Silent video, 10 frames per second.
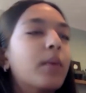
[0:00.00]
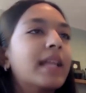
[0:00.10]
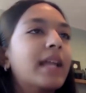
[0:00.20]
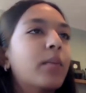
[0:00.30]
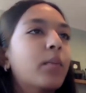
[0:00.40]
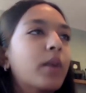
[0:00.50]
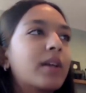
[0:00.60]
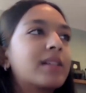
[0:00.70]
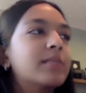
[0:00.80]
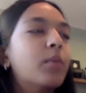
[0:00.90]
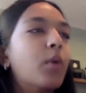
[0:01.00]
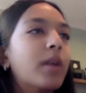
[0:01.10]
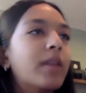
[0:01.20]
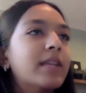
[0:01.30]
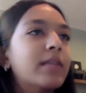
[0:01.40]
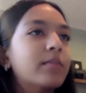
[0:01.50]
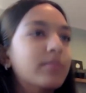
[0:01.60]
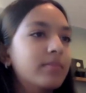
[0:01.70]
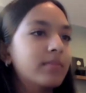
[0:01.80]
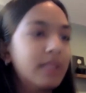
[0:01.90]
the way that it works more than
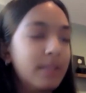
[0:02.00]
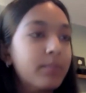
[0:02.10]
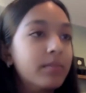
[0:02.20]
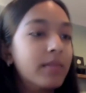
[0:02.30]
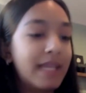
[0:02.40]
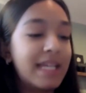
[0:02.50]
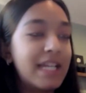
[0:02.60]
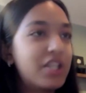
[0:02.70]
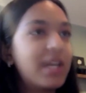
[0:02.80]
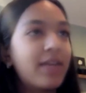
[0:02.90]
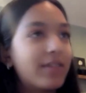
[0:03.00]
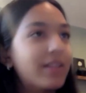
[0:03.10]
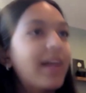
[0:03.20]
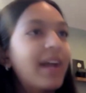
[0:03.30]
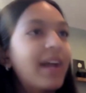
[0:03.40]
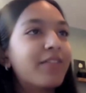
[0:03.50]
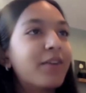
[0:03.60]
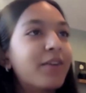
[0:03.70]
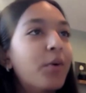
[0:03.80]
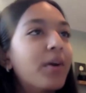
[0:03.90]
the like each and every line of
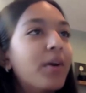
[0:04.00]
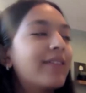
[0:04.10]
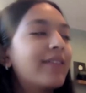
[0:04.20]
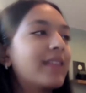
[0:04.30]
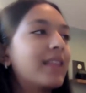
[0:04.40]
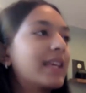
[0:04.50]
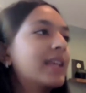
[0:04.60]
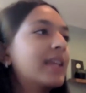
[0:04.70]
code, I feel like